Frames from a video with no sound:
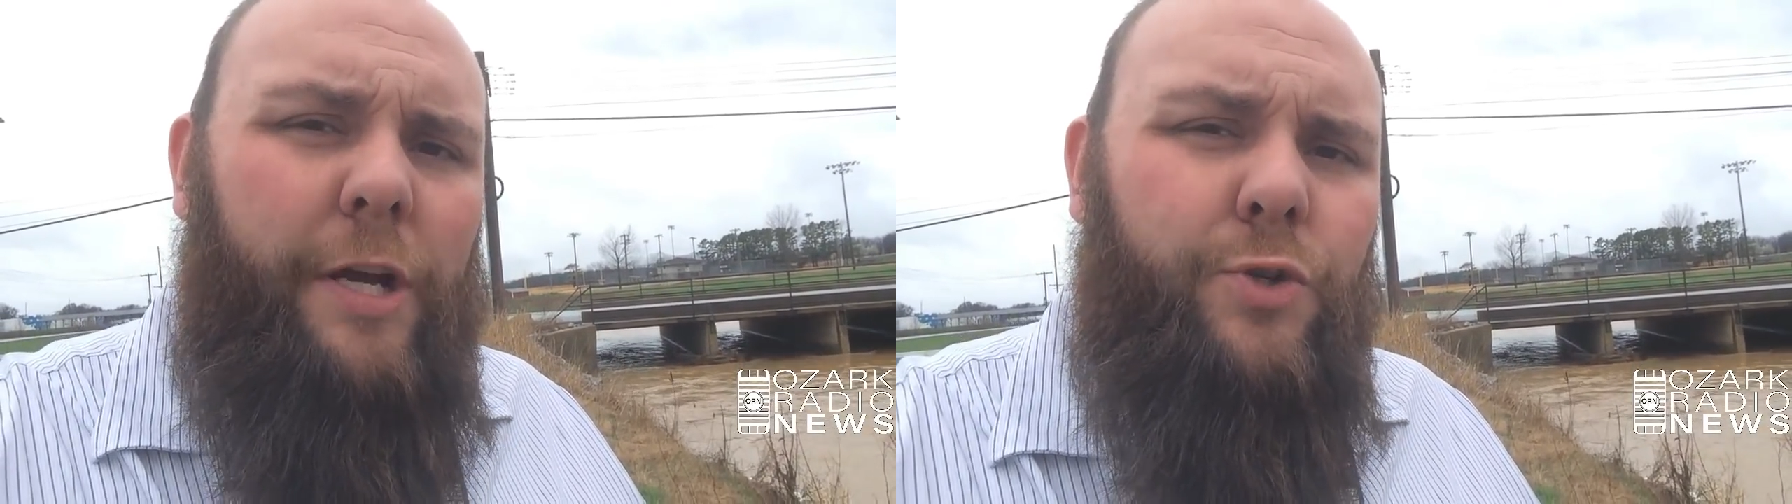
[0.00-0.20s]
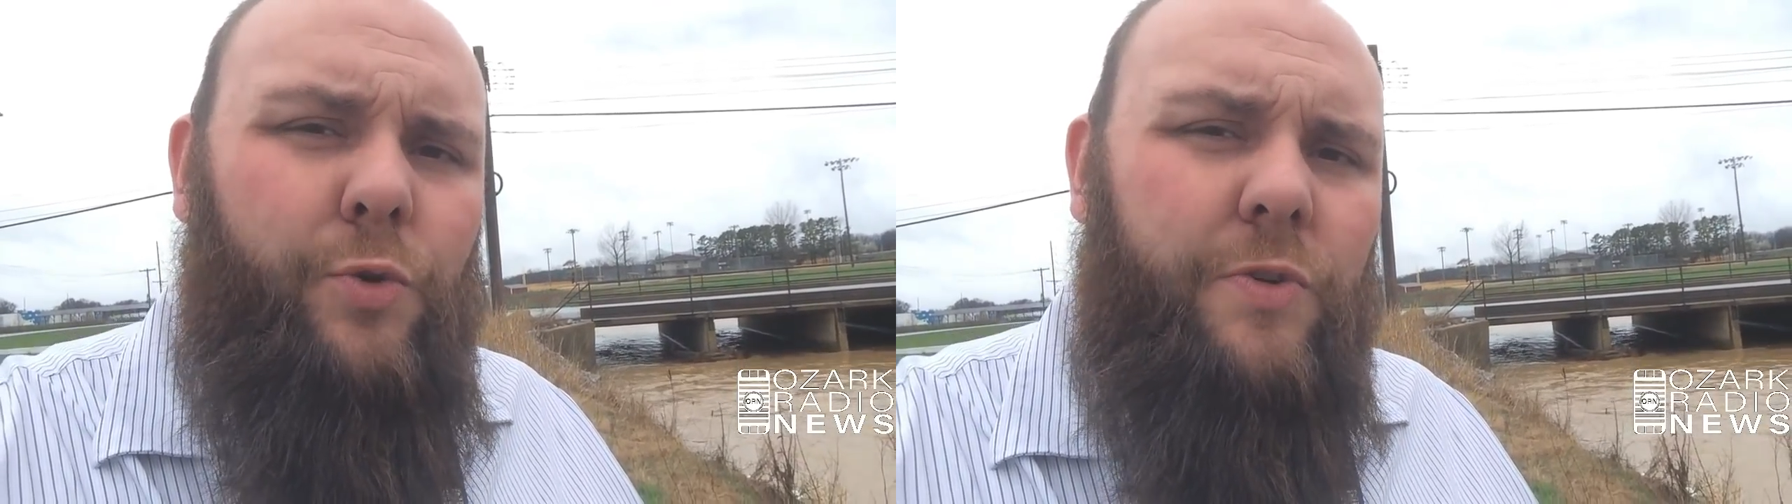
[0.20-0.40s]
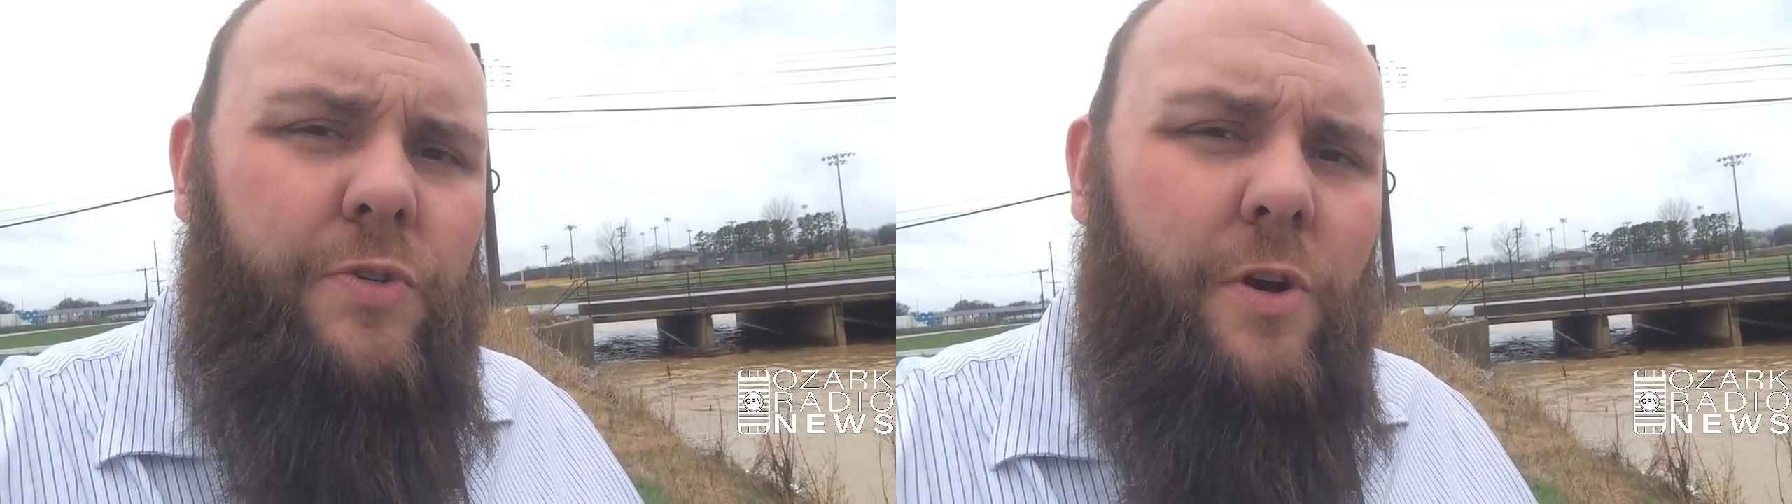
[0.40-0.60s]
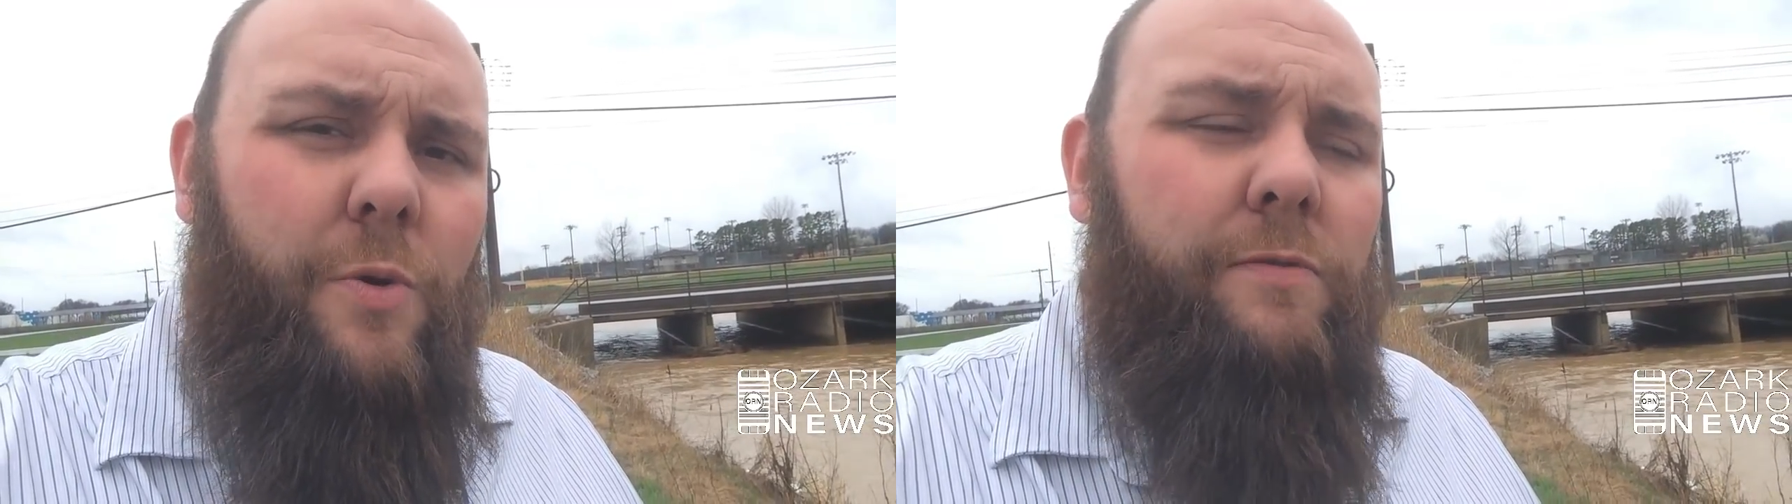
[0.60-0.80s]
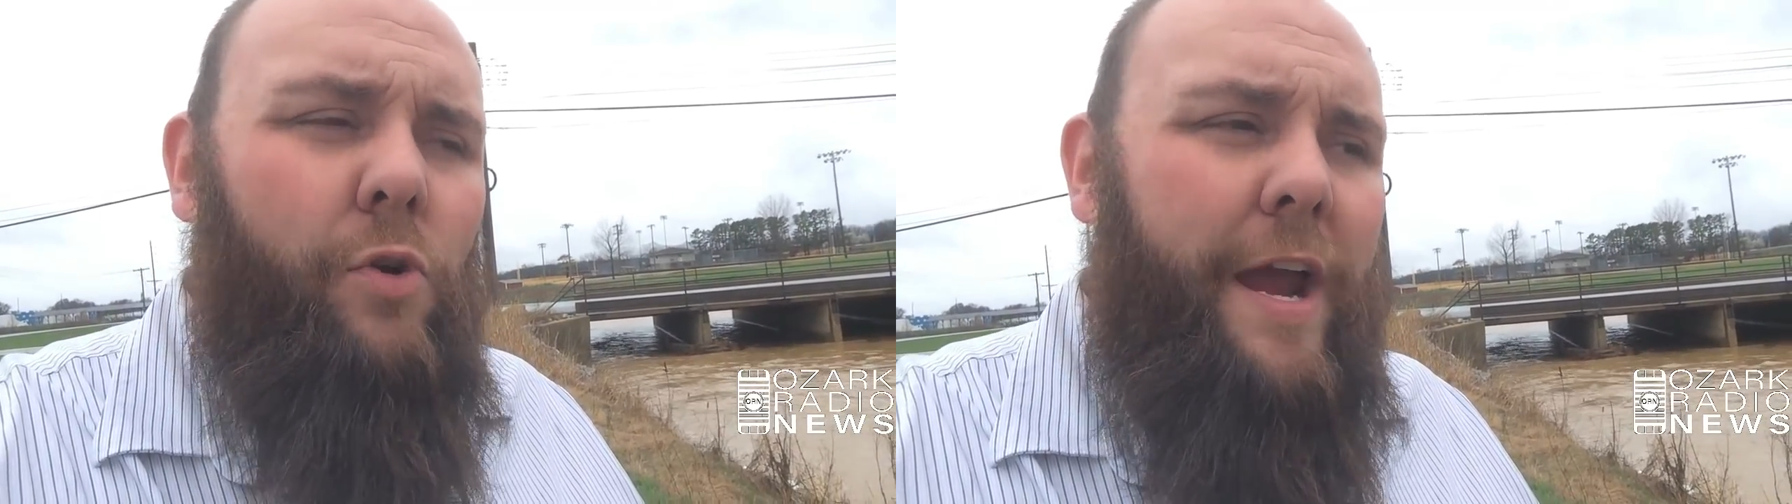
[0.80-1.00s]
inch or
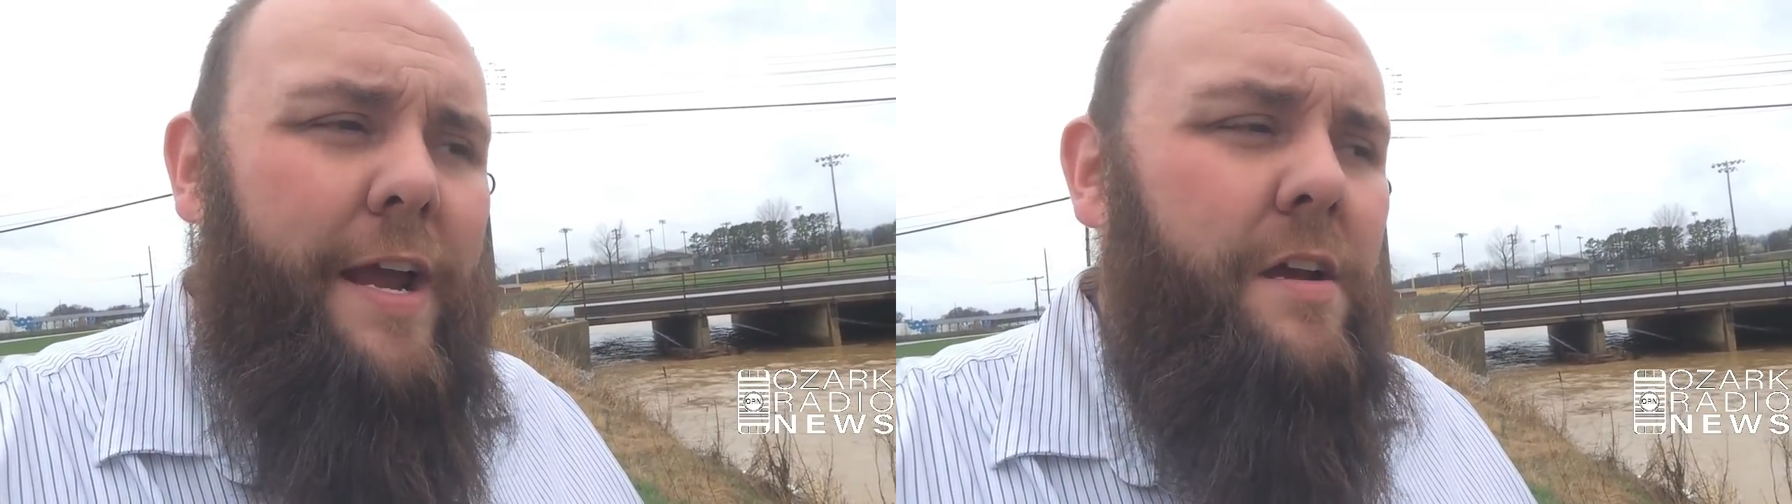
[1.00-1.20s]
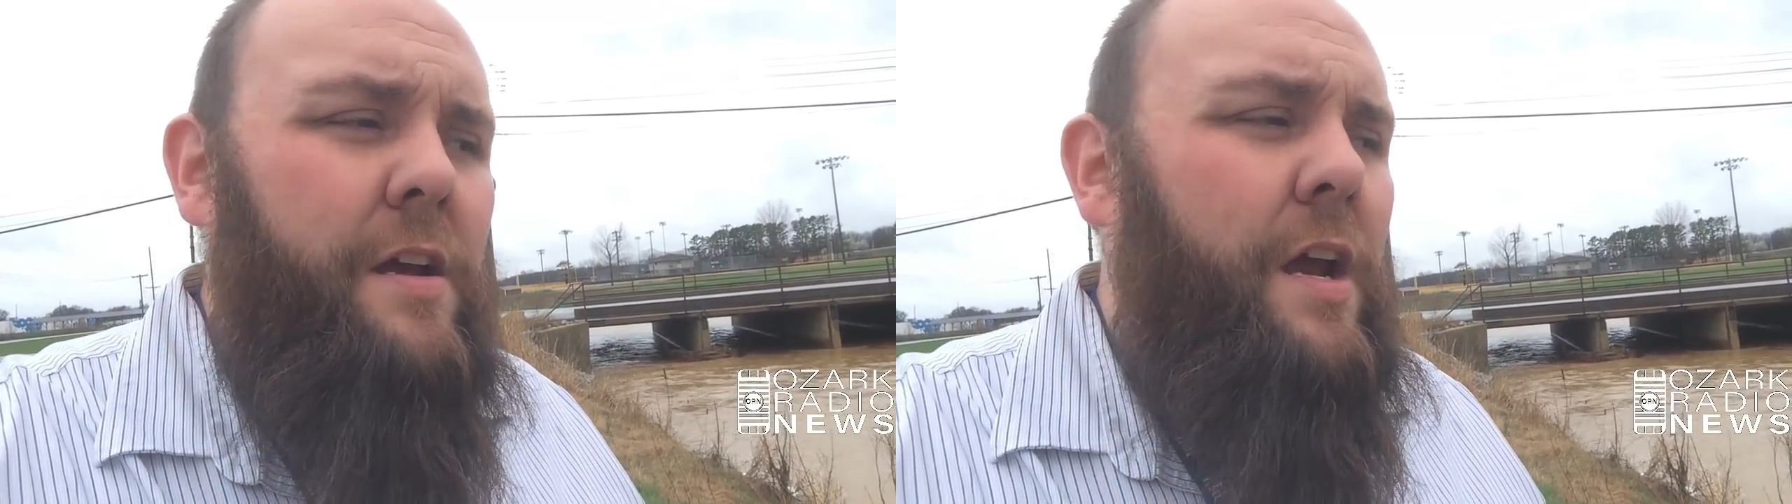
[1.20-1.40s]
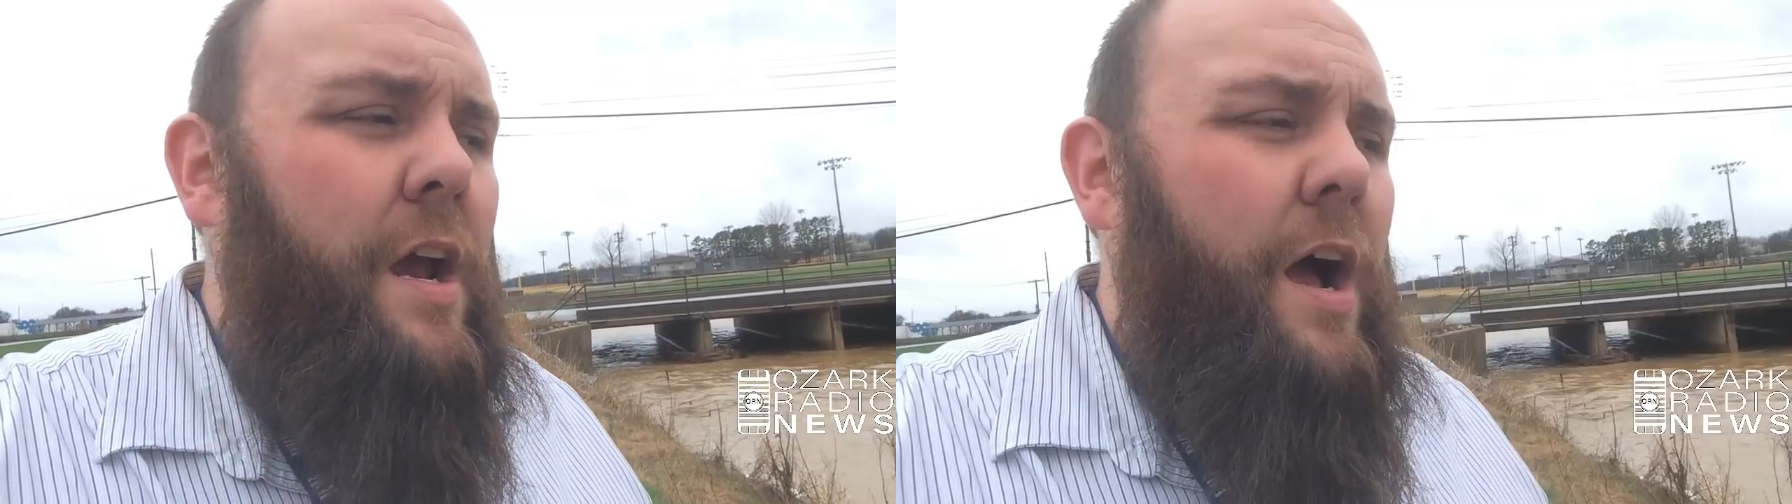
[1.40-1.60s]
so of rain.